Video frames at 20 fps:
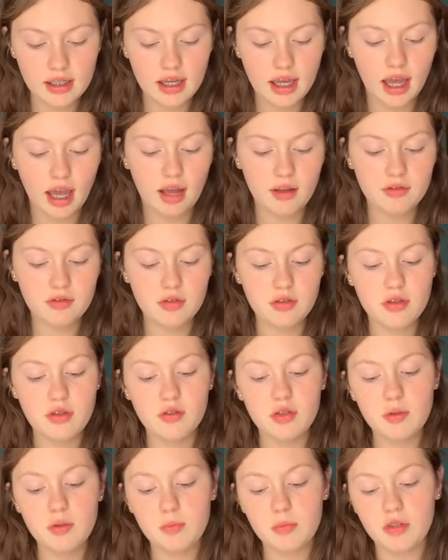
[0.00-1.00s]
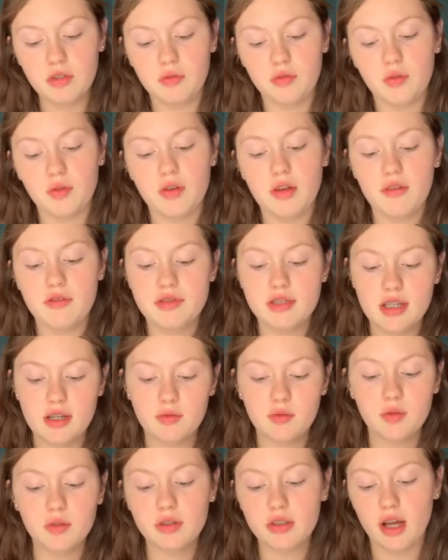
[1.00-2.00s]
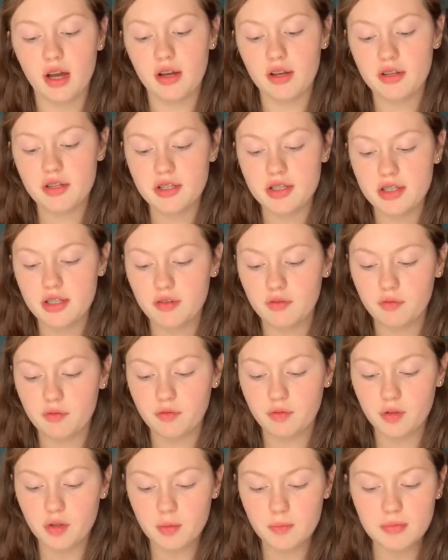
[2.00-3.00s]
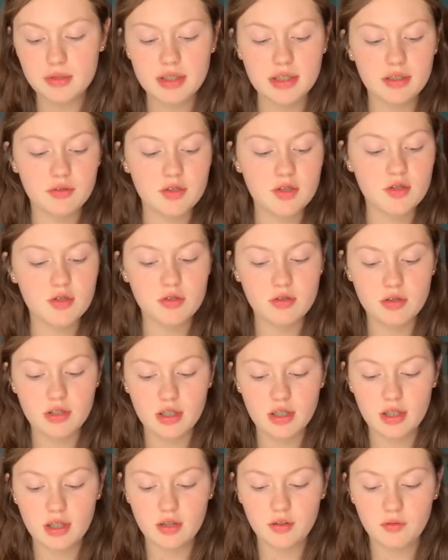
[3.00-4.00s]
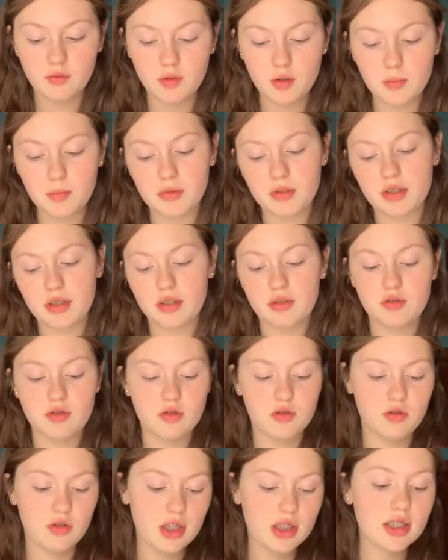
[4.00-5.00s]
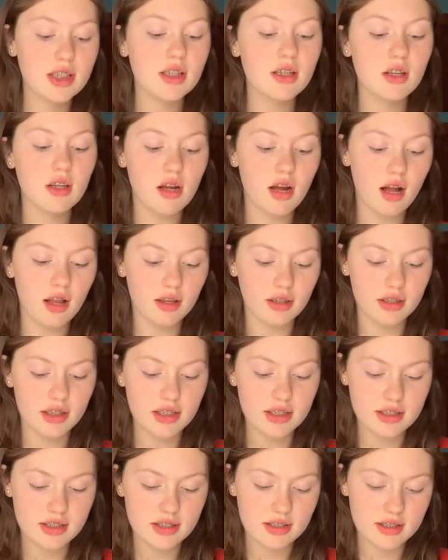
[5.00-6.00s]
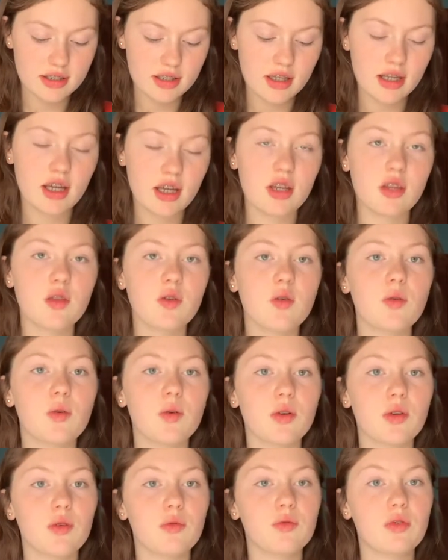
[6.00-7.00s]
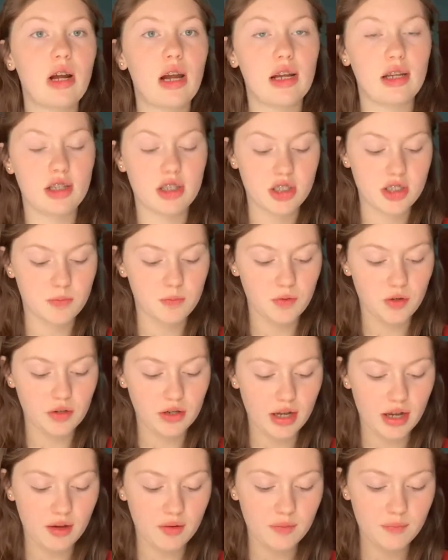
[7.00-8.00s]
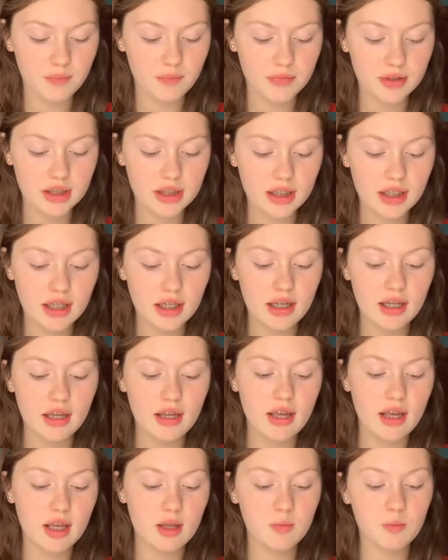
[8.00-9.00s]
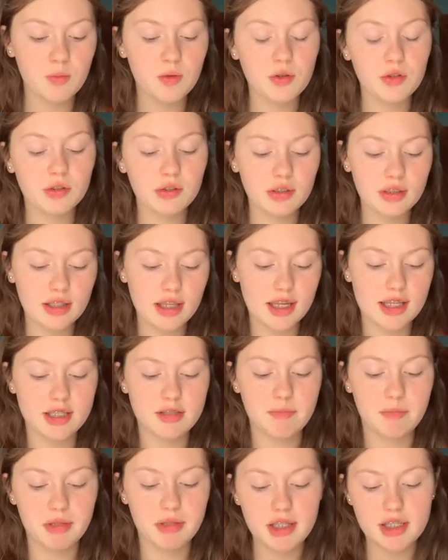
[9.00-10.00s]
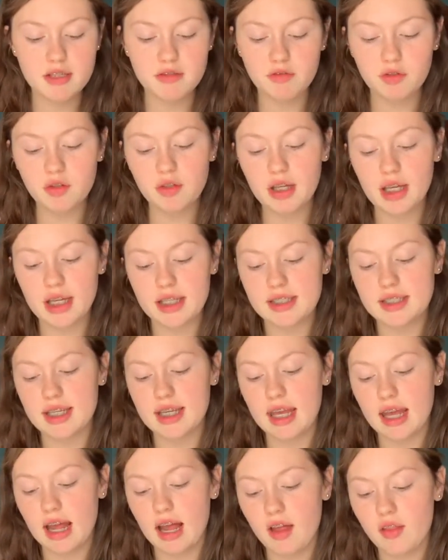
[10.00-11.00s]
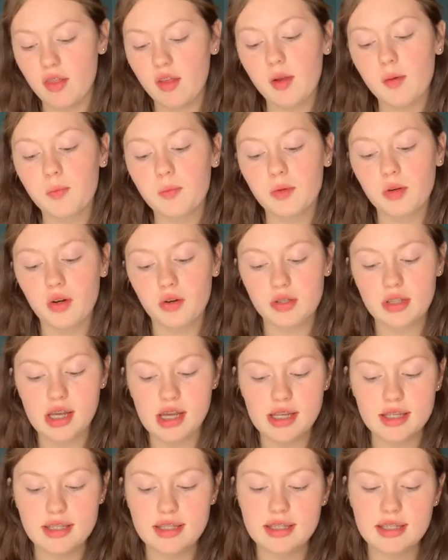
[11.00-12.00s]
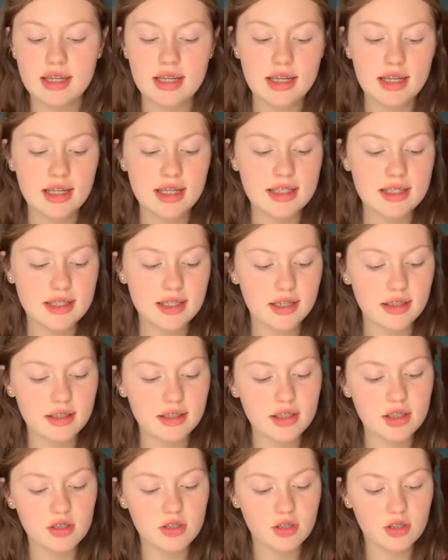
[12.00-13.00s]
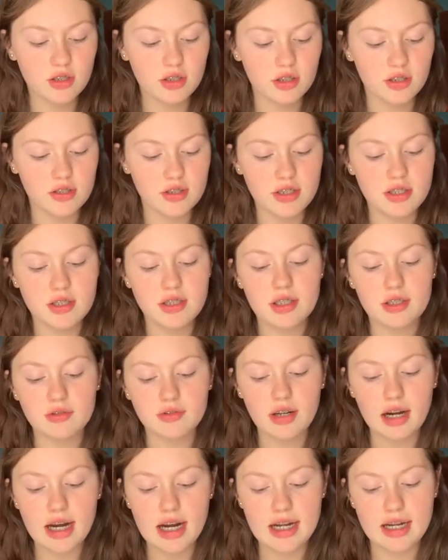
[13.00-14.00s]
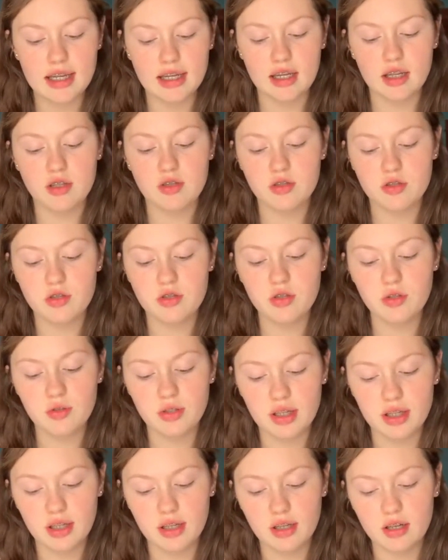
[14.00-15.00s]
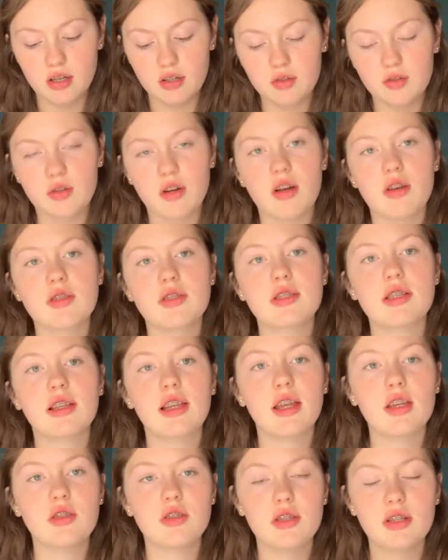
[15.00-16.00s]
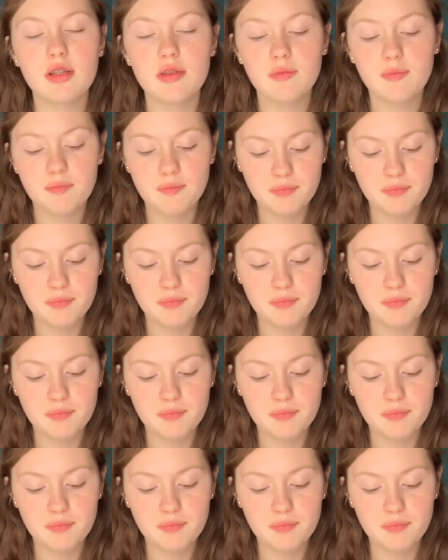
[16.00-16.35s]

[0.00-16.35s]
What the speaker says: After the removal of several laws formally restricting the colonists, the Gordon riots broke out. A more or less peaceful anti-Catholic protest suddenly turned into rioting and shooting across London.